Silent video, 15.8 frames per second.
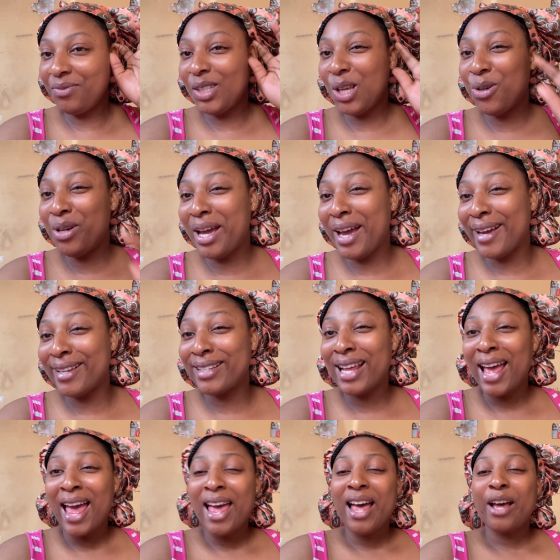you guys
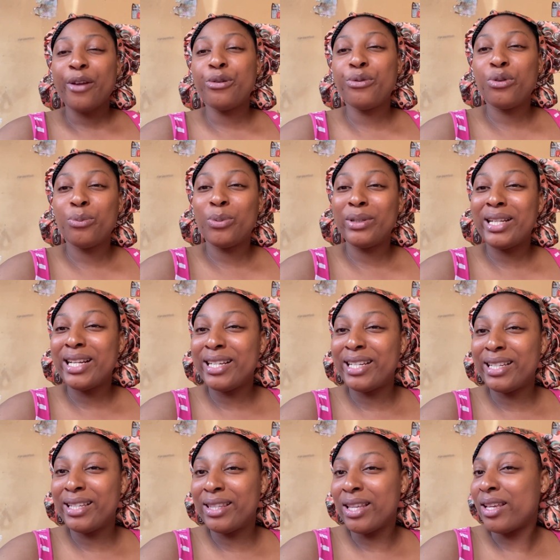i don't know but then
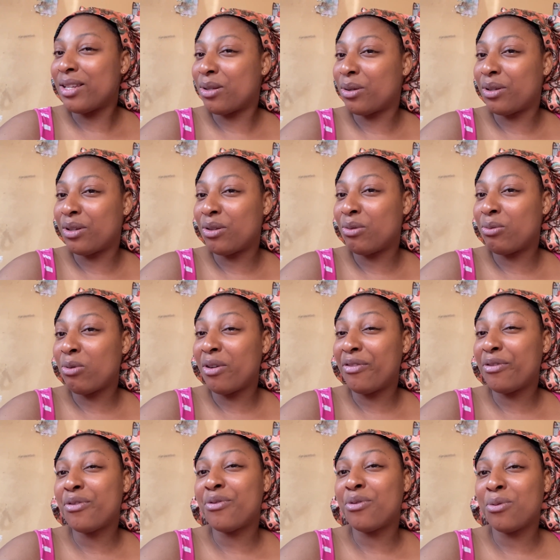these things on this wall if
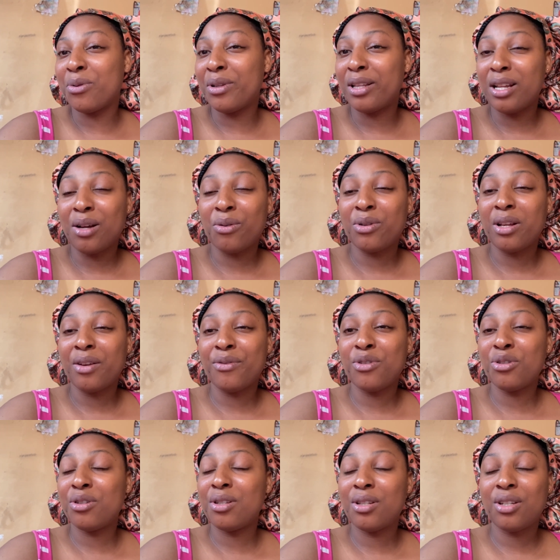not for one thing i would have
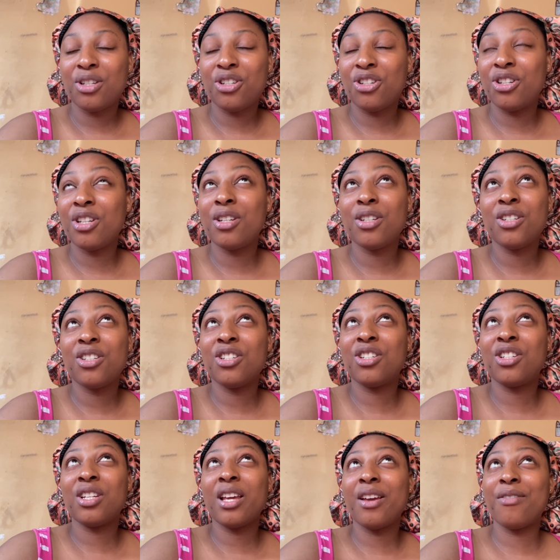just
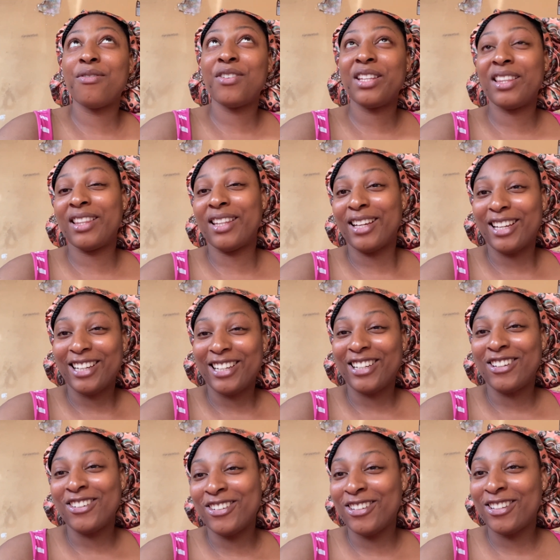changed everything
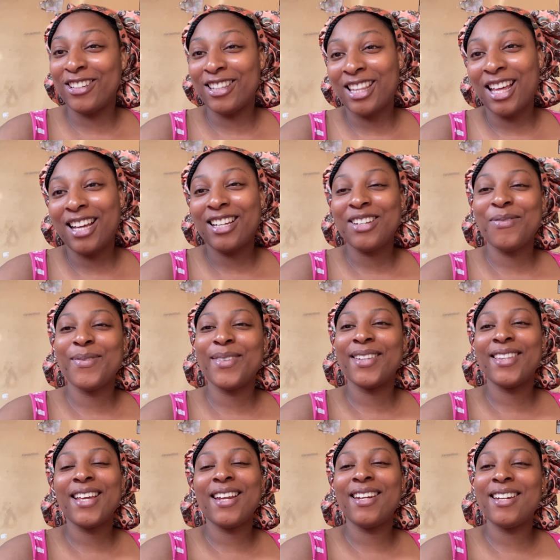you understand
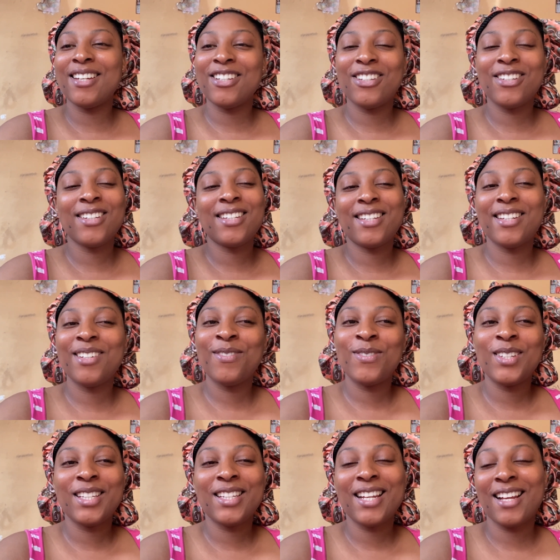but then let's just leave
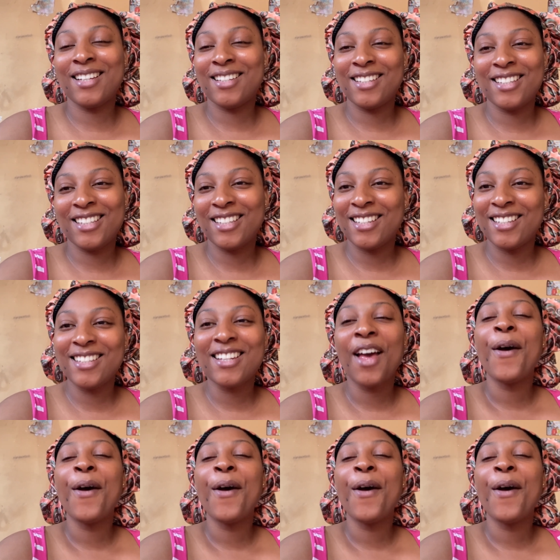it as it is